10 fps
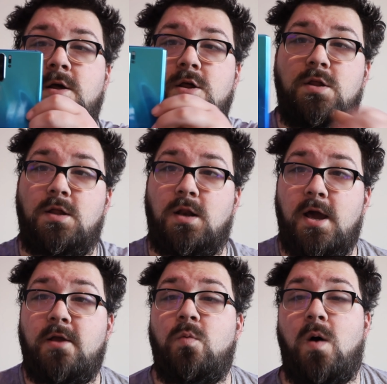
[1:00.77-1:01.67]
She
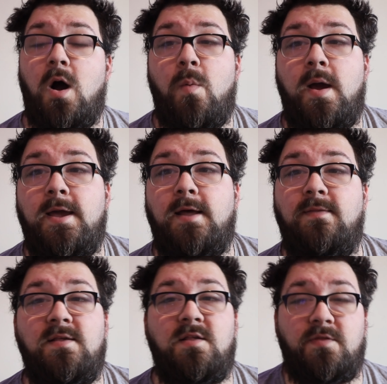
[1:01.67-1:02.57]
liked Huawei, and
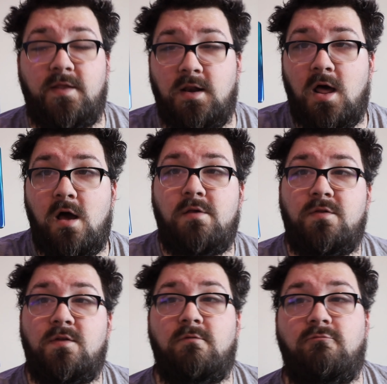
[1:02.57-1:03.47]
this is the
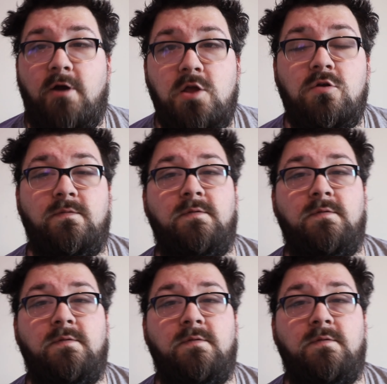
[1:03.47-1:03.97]
last range of